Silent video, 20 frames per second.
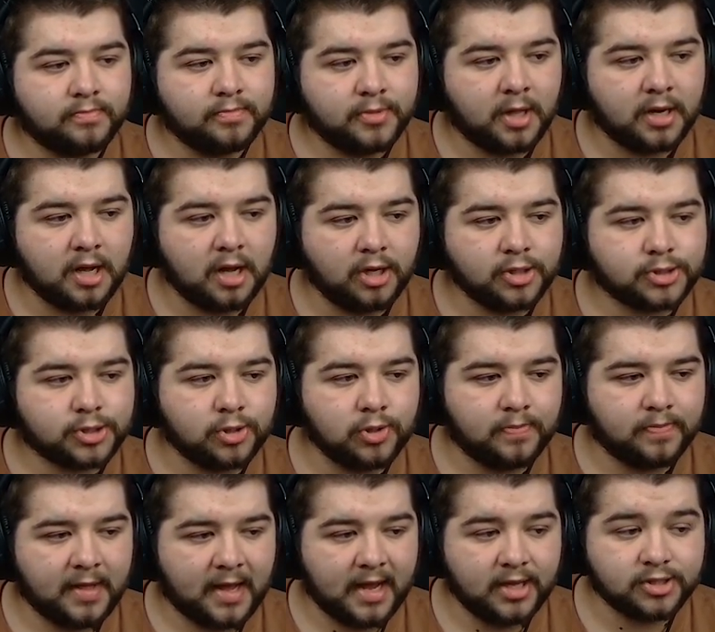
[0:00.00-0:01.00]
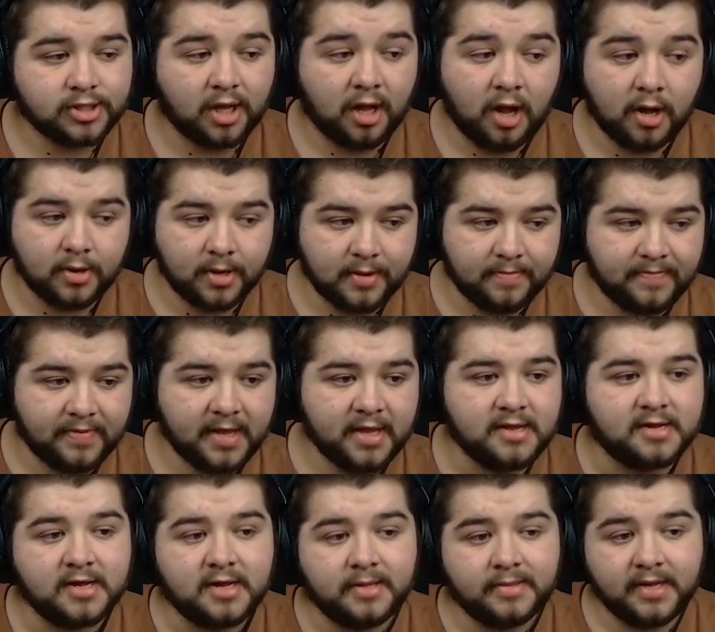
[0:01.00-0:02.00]
The last two plays are going to
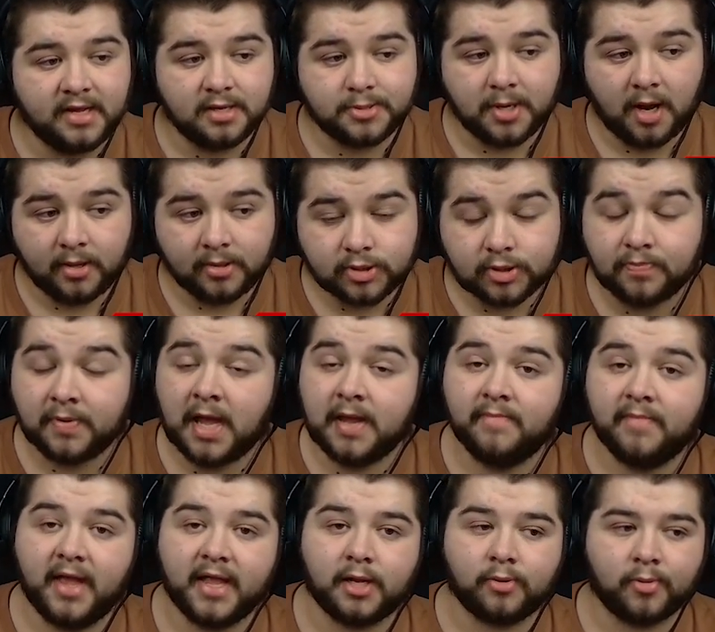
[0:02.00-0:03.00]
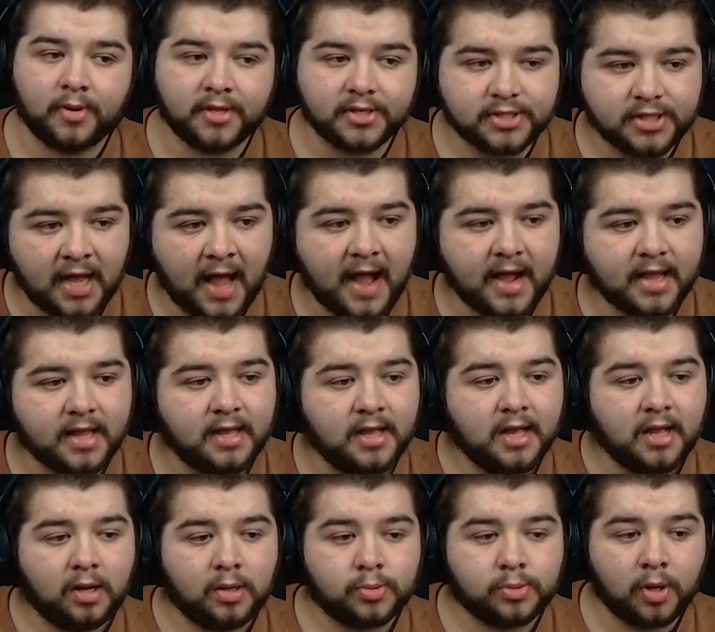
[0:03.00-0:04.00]
be the advanced playmaker on attack,
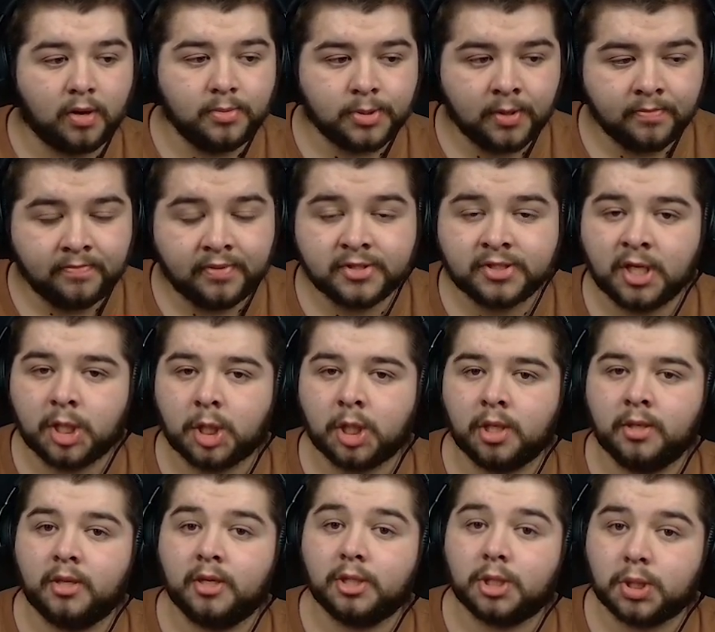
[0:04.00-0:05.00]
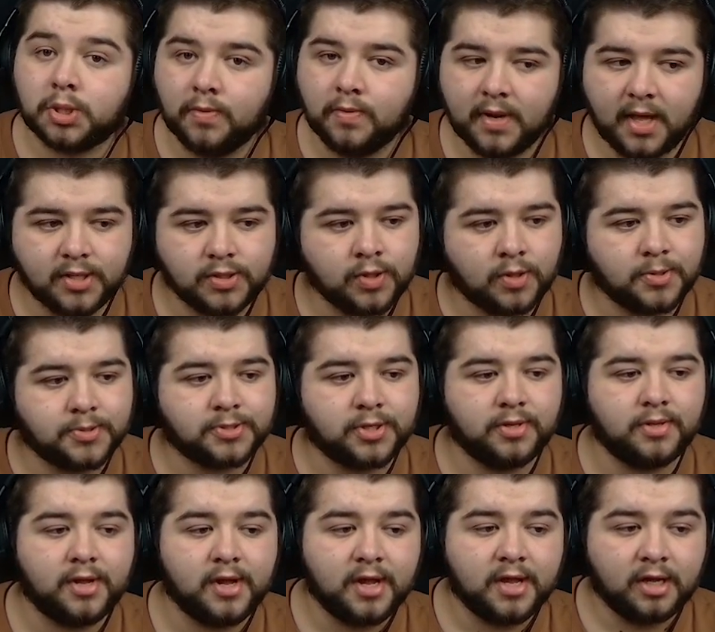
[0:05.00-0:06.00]
roam from position, shoot less
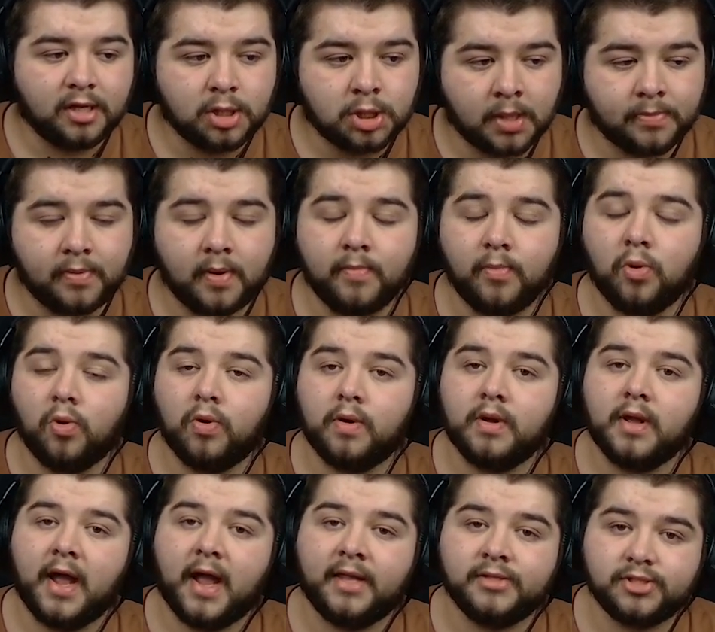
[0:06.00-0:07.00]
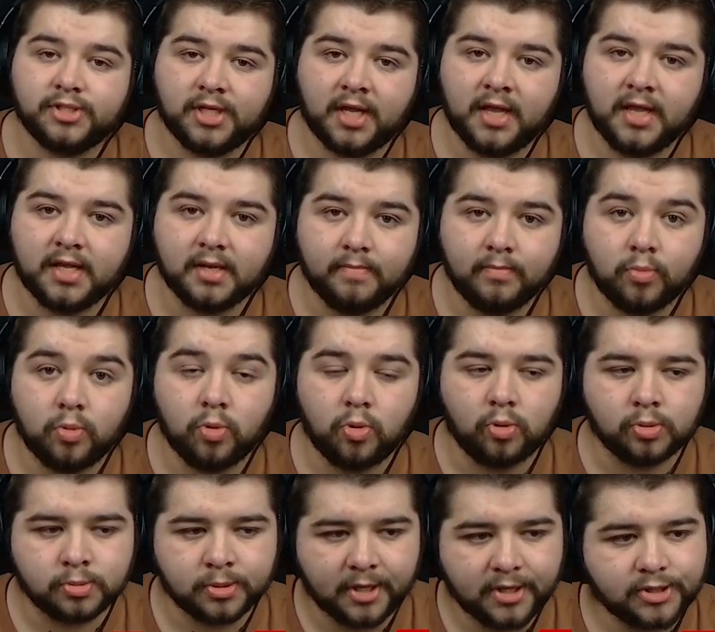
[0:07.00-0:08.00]
often, dribble more, and take
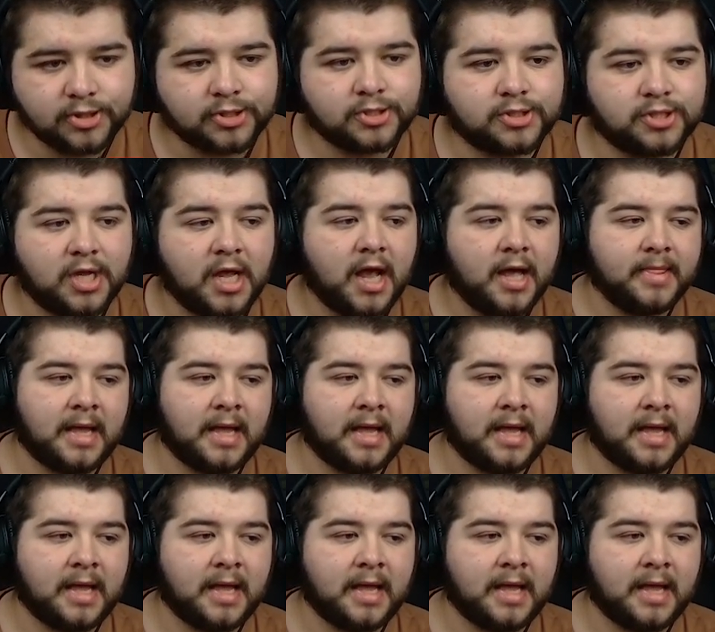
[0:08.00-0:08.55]
risks.